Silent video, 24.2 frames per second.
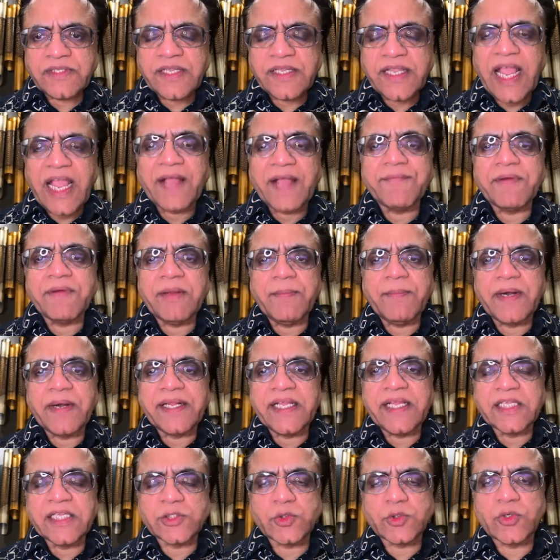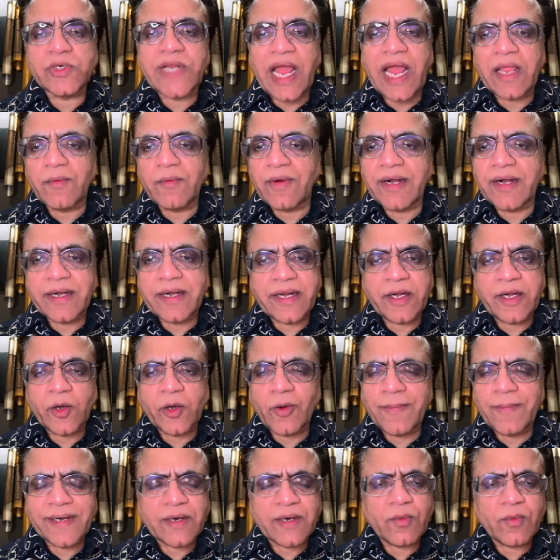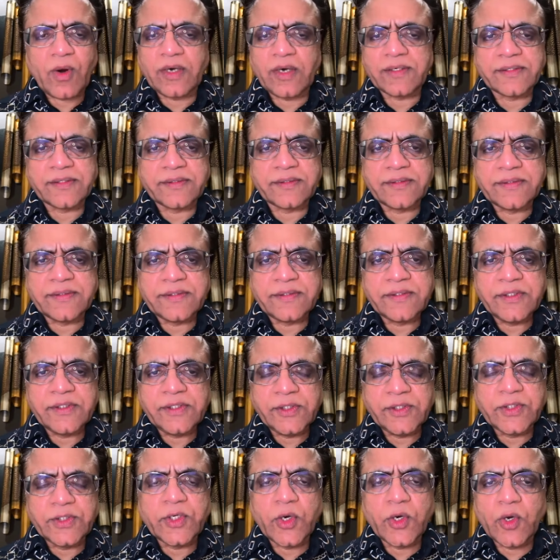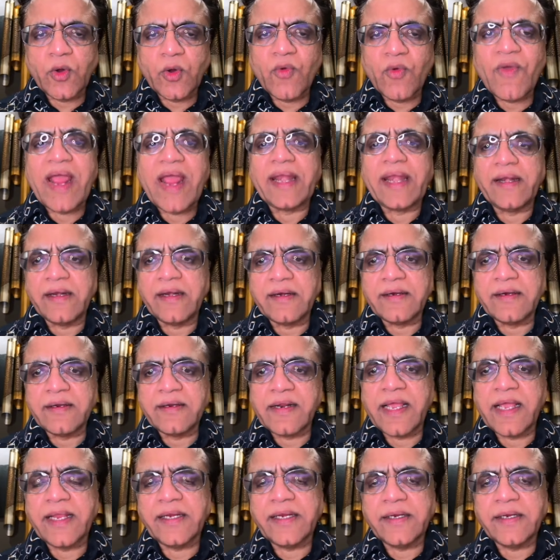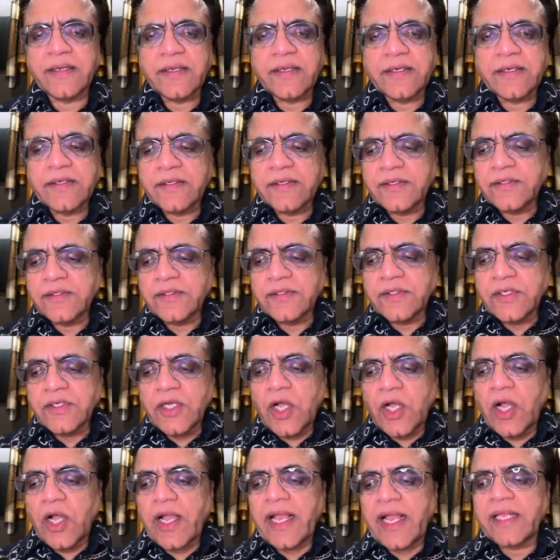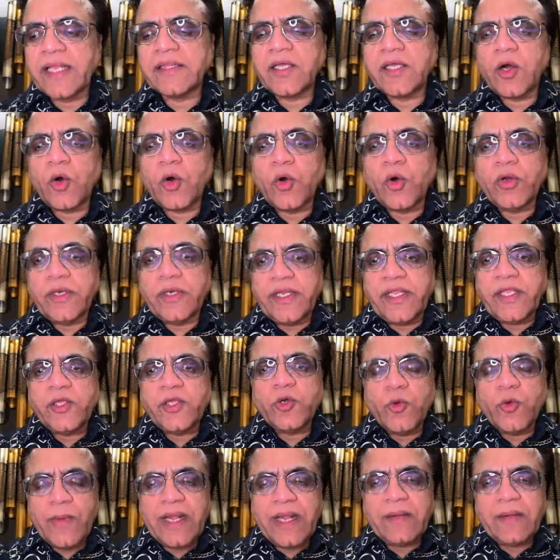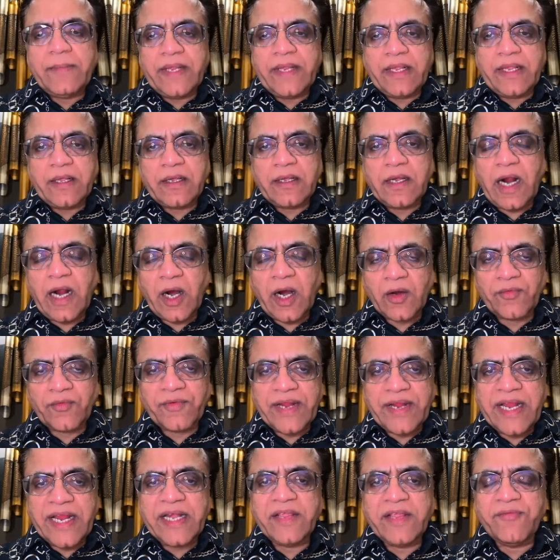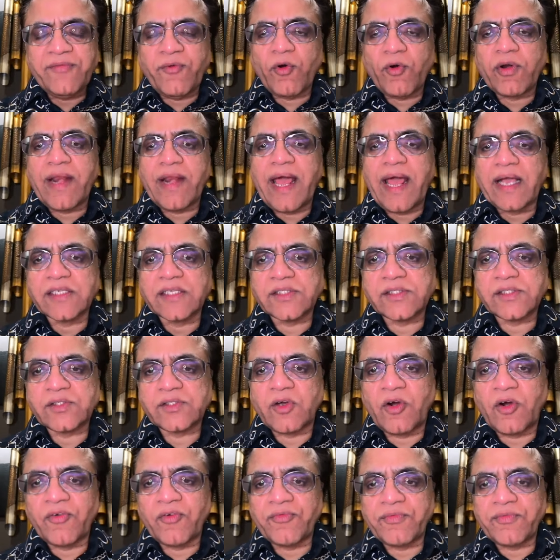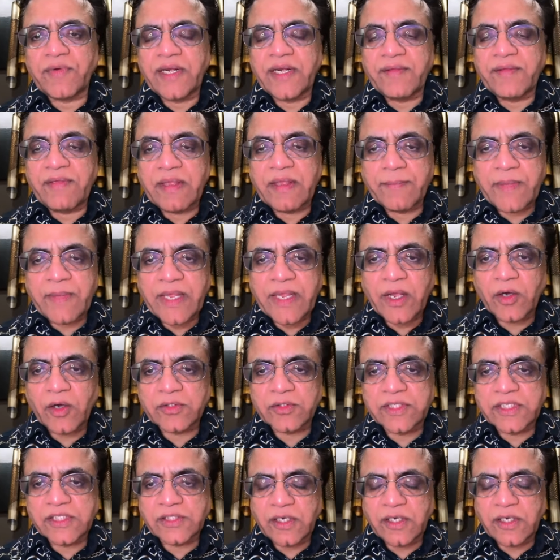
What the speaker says: Everybody has to die one day, no matter what. You don't know when, right? And the only human being out of 84 lakhs of living being on this